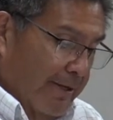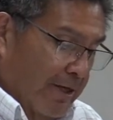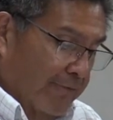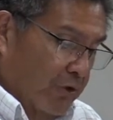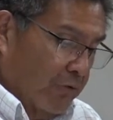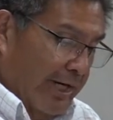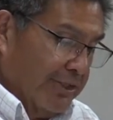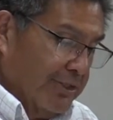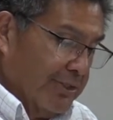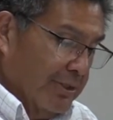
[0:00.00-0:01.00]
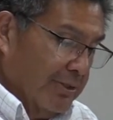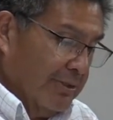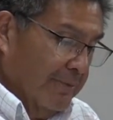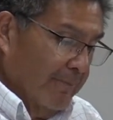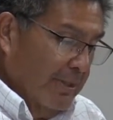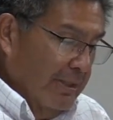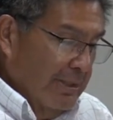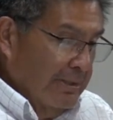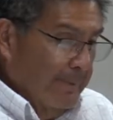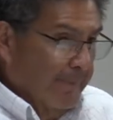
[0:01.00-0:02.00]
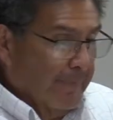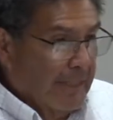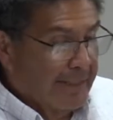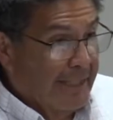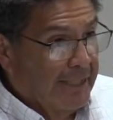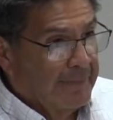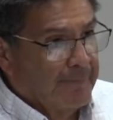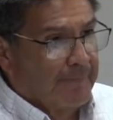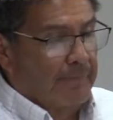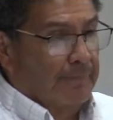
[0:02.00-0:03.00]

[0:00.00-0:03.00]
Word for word: of your righteousness. Again,